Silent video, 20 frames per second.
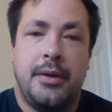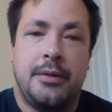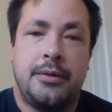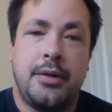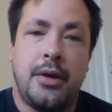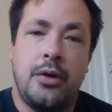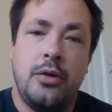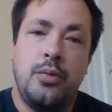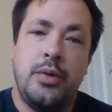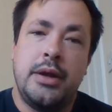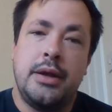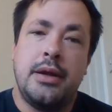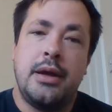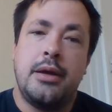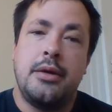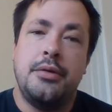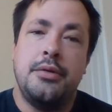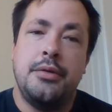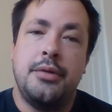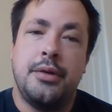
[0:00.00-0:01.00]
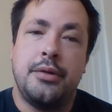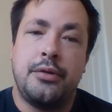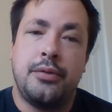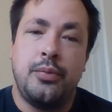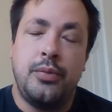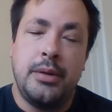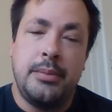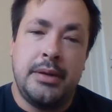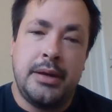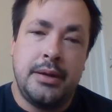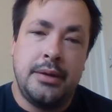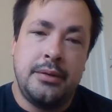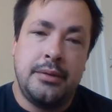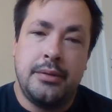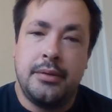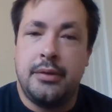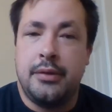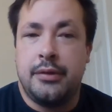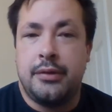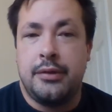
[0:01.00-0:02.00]
So we know that
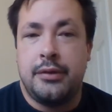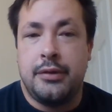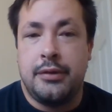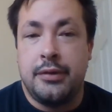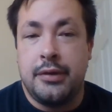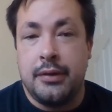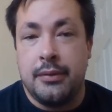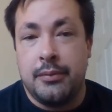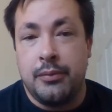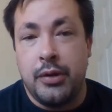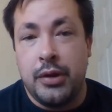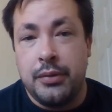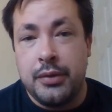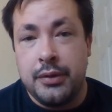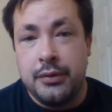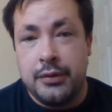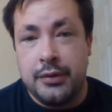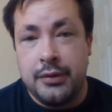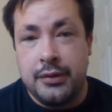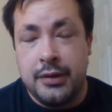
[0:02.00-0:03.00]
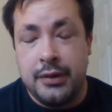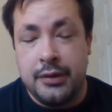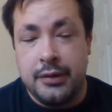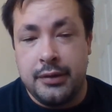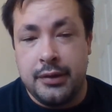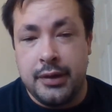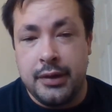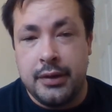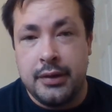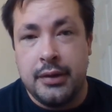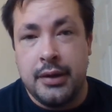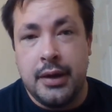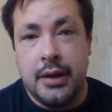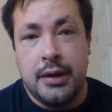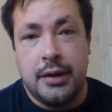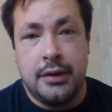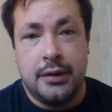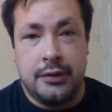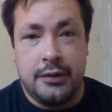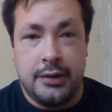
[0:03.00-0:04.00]
women, it's a well-known statistic,
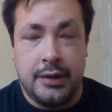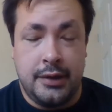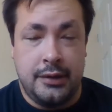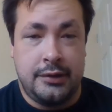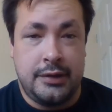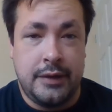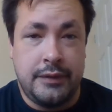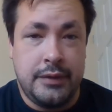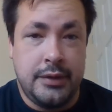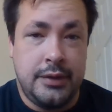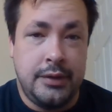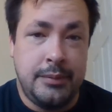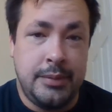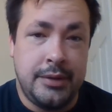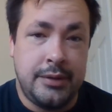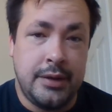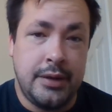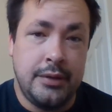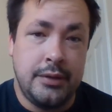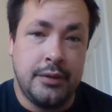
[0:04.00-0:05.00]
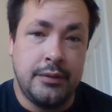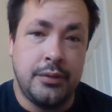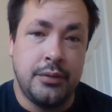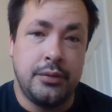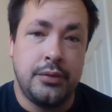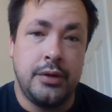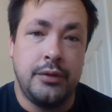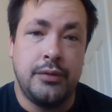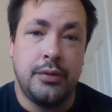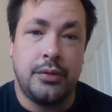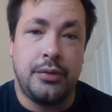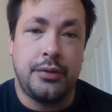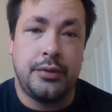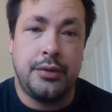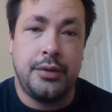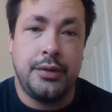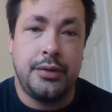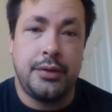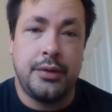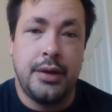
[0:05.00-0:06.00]
initiate 70% of all
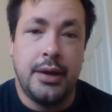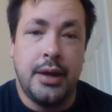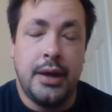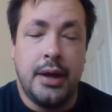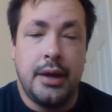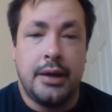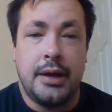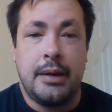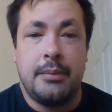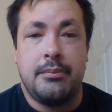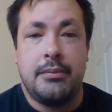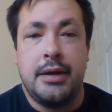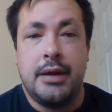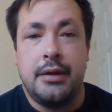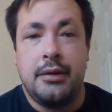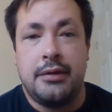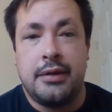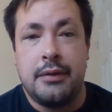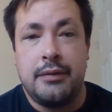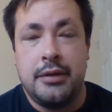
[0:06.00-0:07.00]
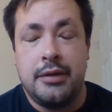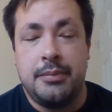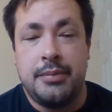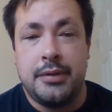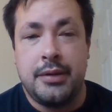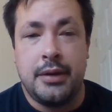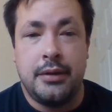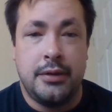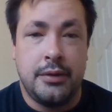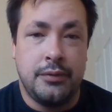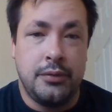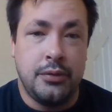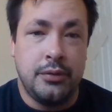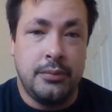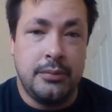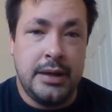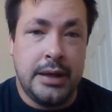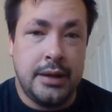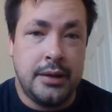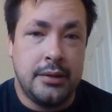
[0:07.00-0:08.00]
divorces. That means 70% of
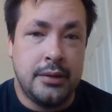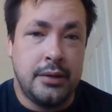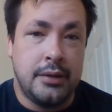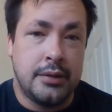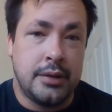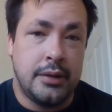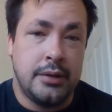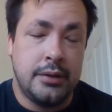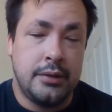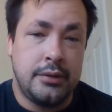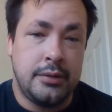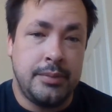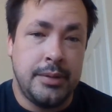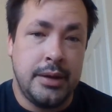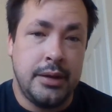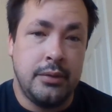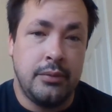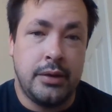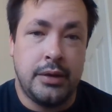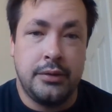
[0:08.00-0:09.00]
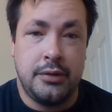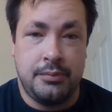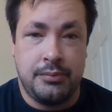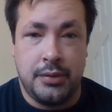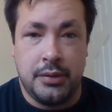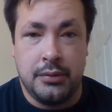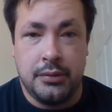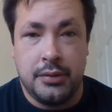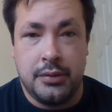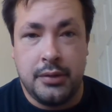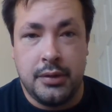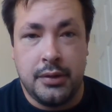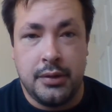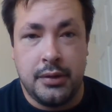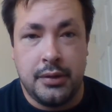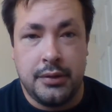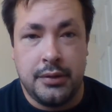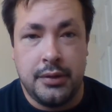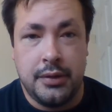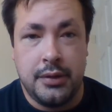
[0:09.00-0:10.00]
all men are going to be the ones
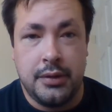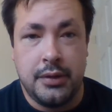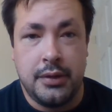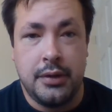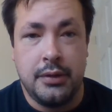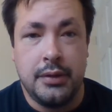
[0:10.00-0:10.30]
broken-hearted.